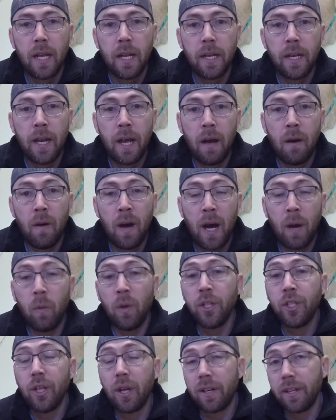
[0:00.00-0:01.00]
Now, I
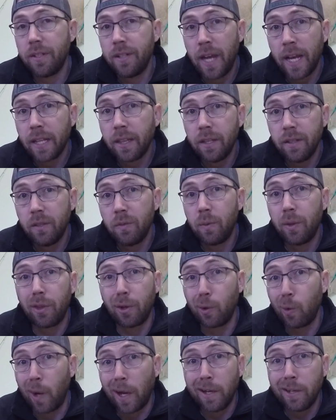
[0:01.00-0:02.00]
want y'all to take this with a
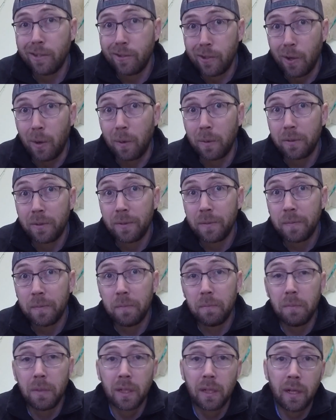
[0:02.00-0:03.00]
grain of salt,
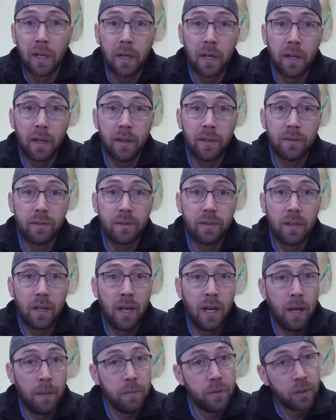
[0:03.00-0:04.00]
because
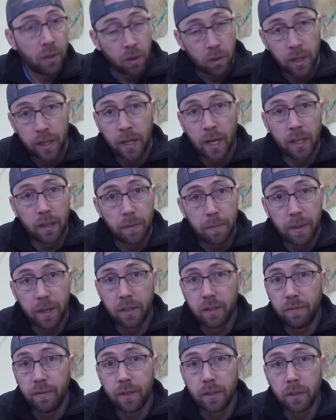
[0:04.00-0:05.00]
I'm certainly not the
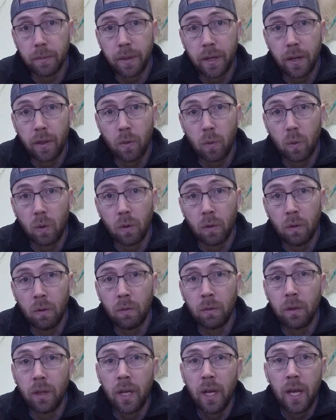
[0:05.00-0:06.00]
best fisherman in the
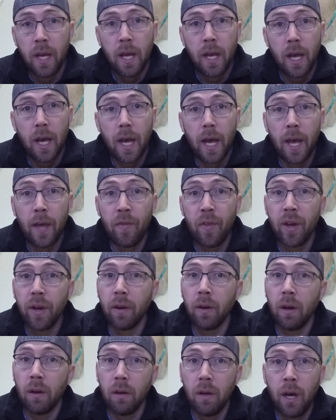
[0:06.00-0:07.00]
world, and there
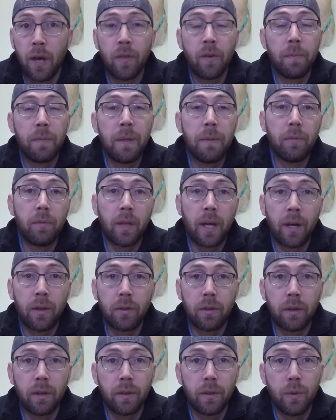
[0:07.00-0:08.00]
are other people out
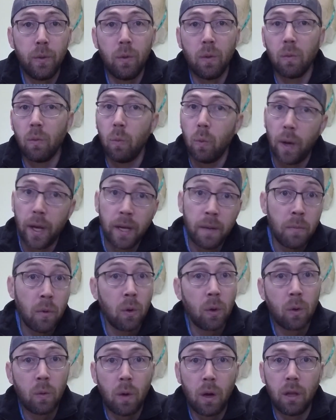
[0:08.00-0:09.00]
there who are way
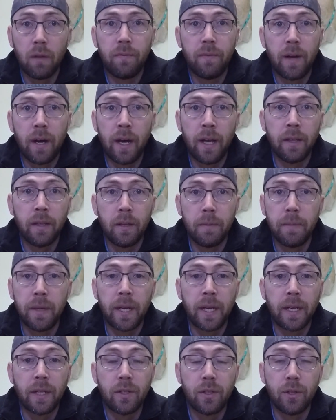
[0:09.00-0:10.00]
more qualified than
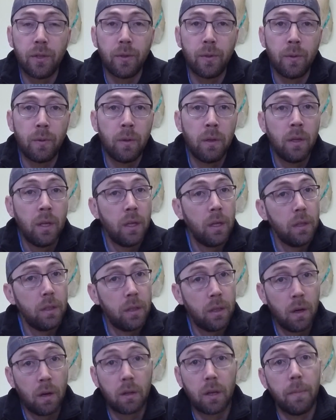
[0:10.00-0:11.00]
me to
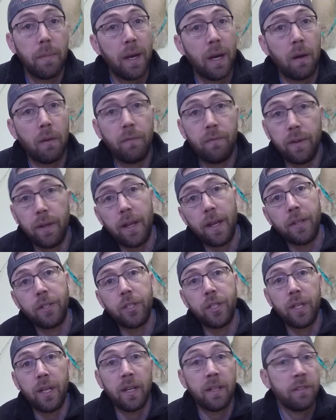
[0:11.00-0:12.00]
talk about finesse
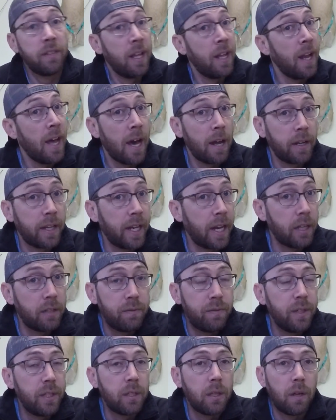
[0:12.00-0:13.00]
jigs and how to catch
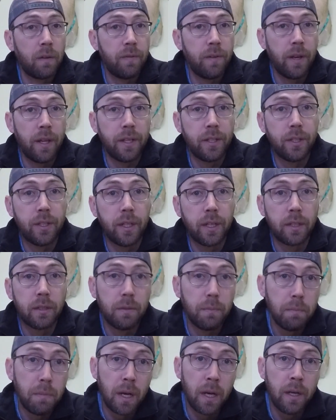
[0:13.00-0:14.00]
fish on finesse jigs.
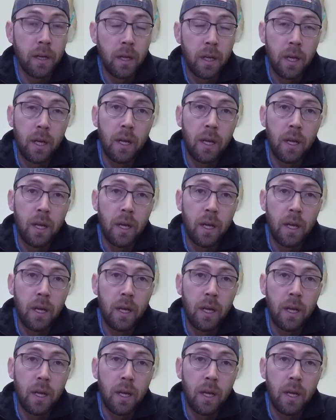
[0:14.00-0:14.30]
But